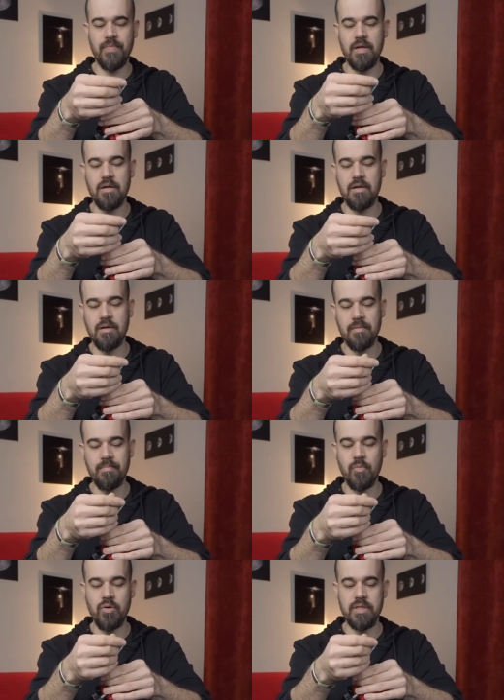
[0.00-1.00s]
uh,
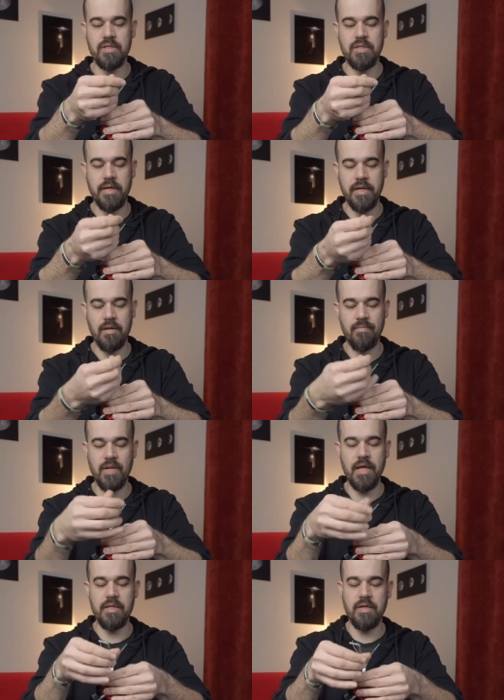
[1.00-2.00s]
more in detail
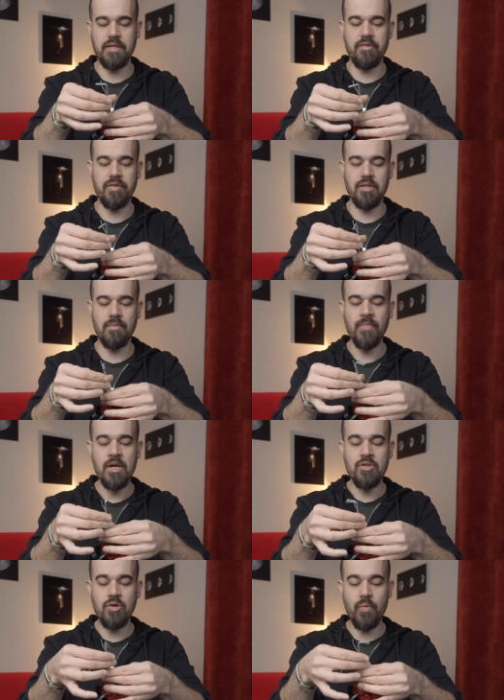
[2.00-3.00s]
later in the video.
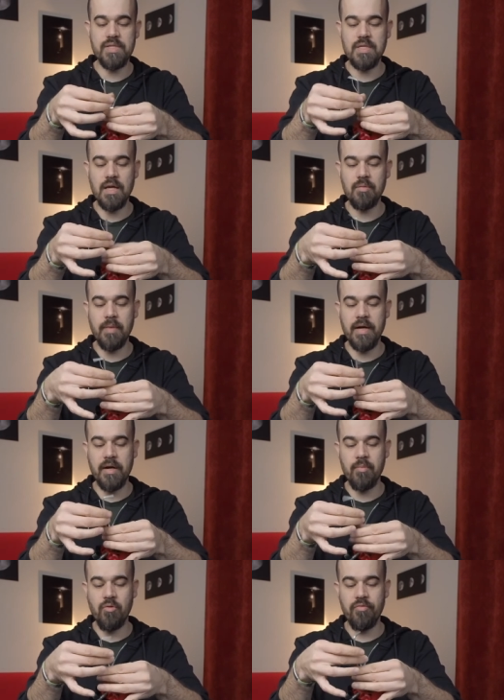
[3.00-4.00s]
So we start by
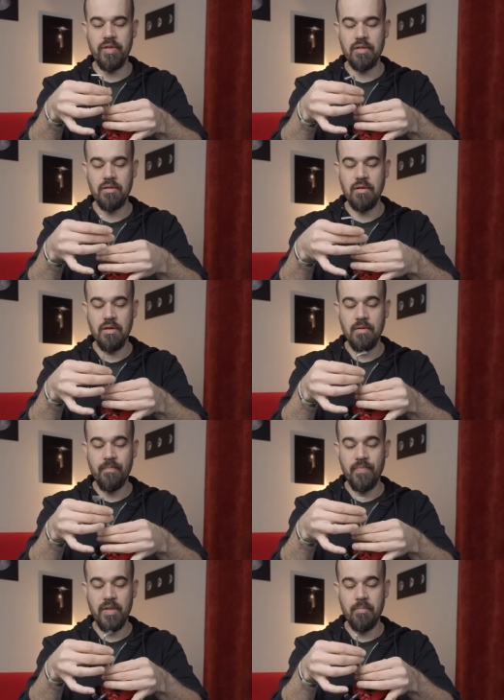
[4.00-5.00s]
removing
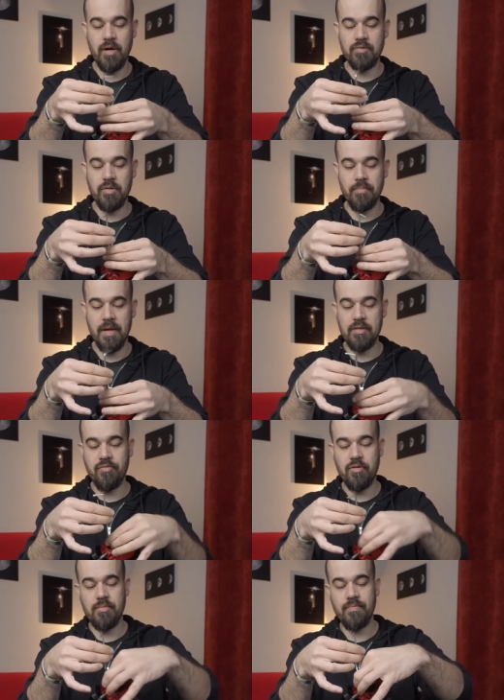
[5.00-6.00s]
the mounting
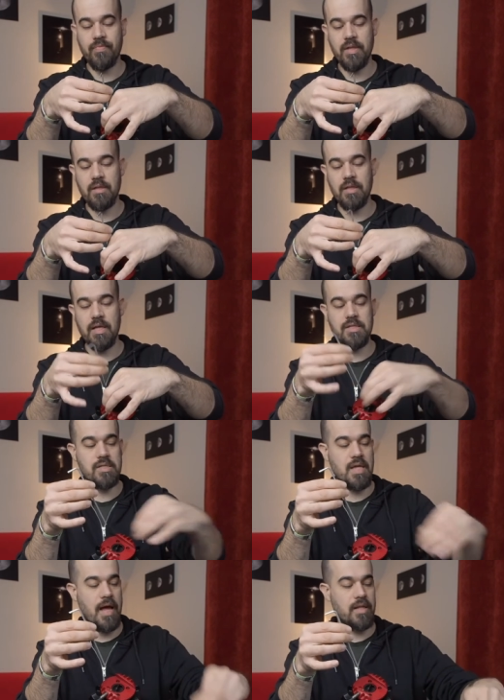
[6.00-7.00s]
platform. Yeah, this
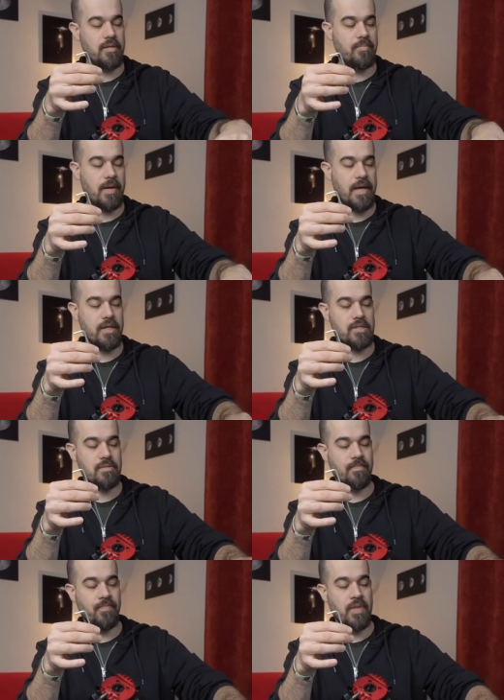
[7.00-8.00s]
is held in place
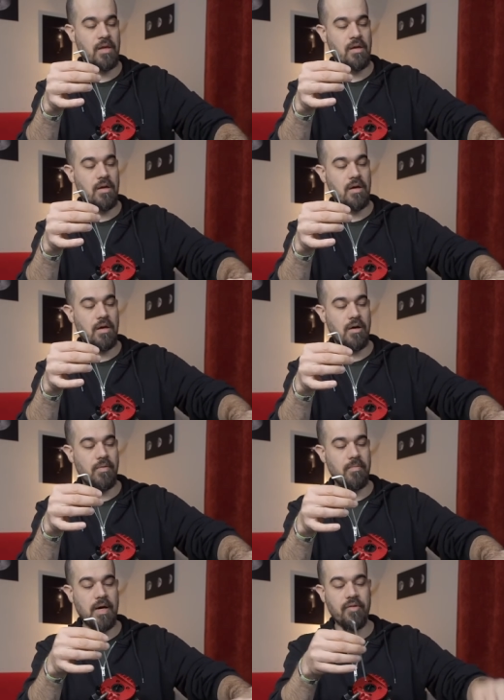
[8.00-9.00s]
uh,
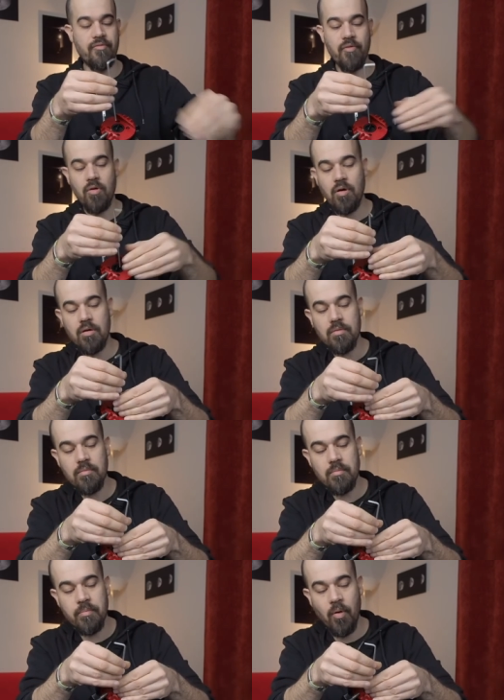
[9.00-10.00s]
by 4
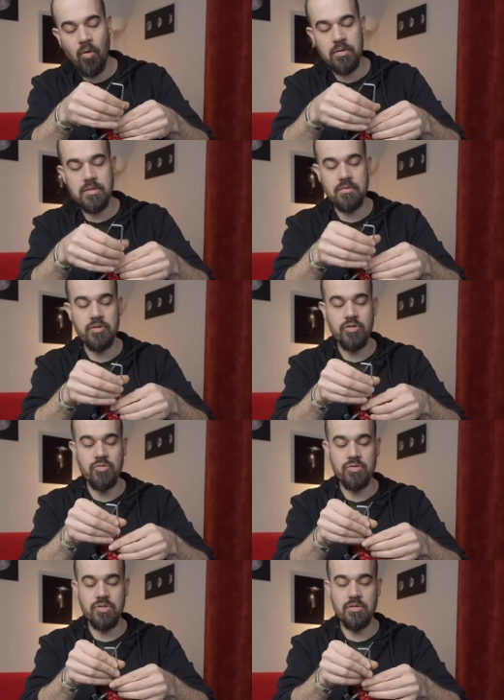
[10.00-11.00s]
bolts, you
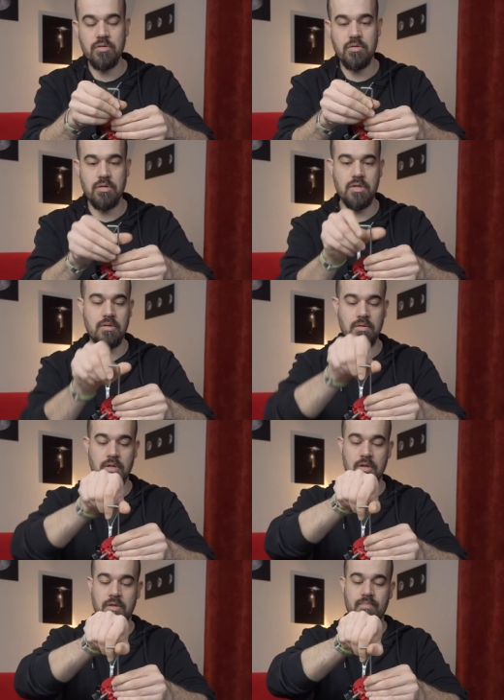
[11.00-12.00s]
use your
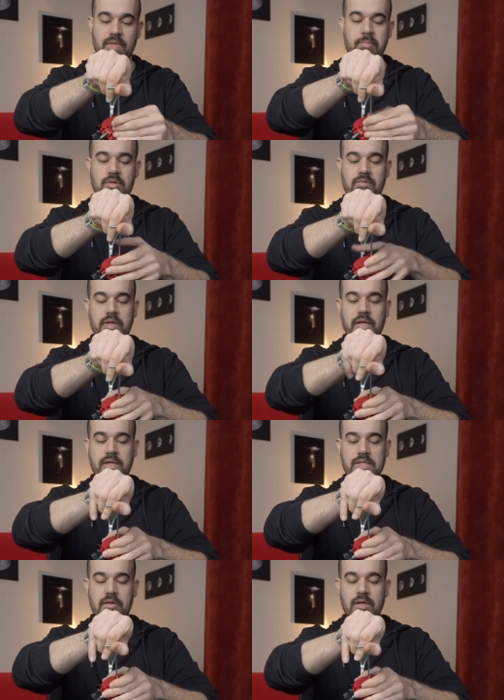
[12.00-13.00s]
number 3
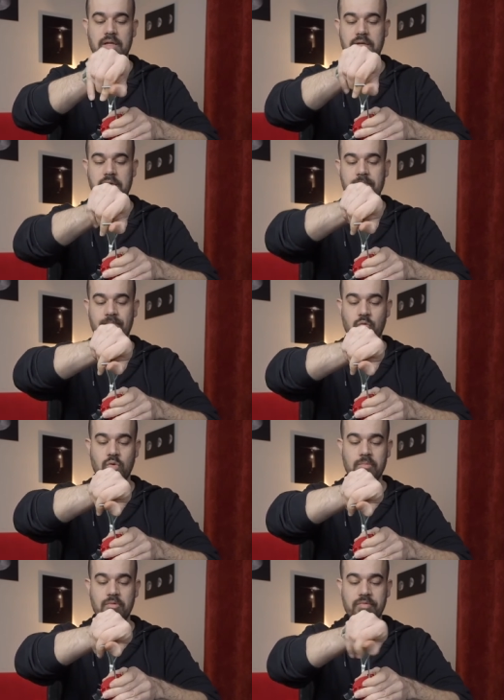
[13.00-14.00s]
hexagonal key to
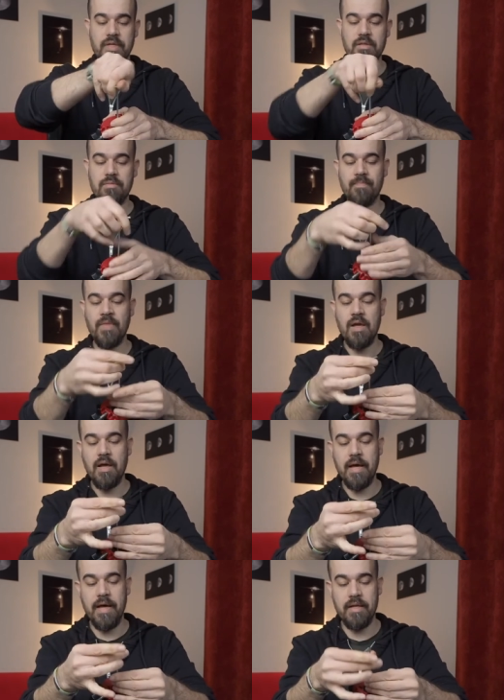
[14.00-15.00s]
remove it
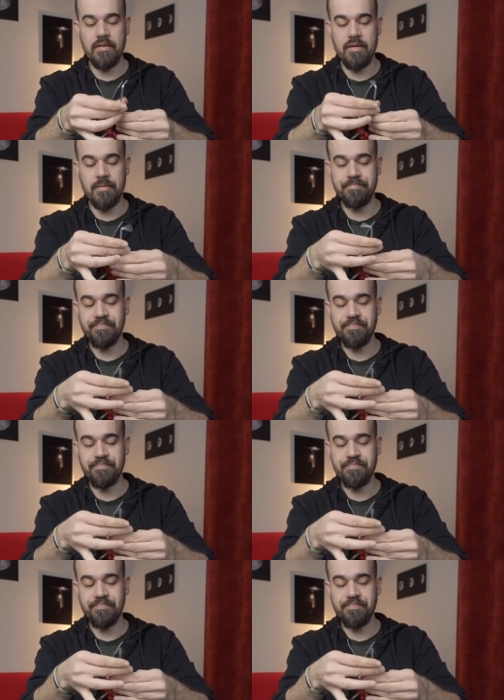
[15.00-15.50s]
and uh,